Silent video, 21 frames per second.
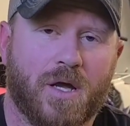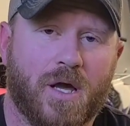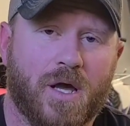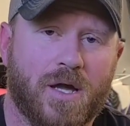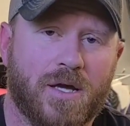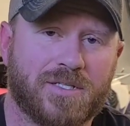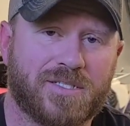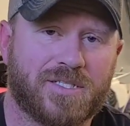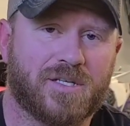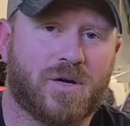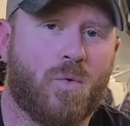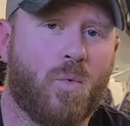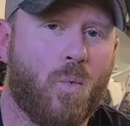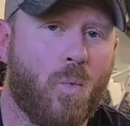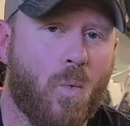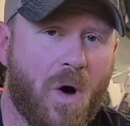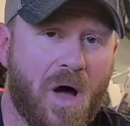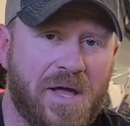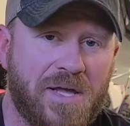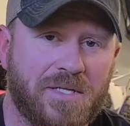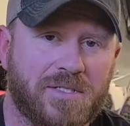It's a
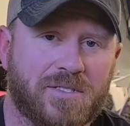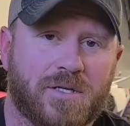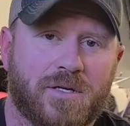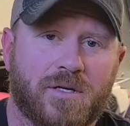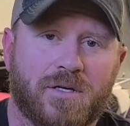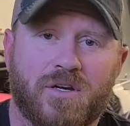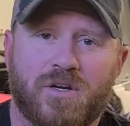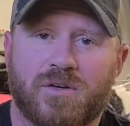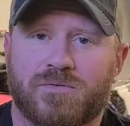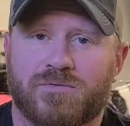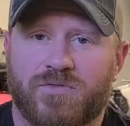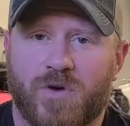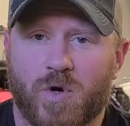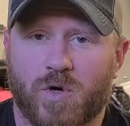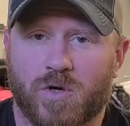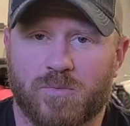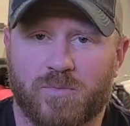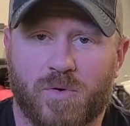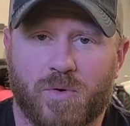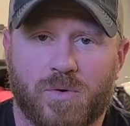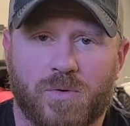white
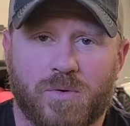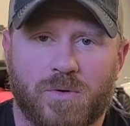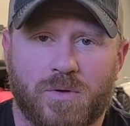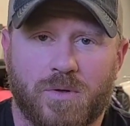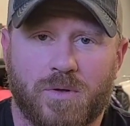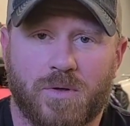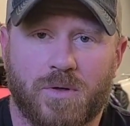convertible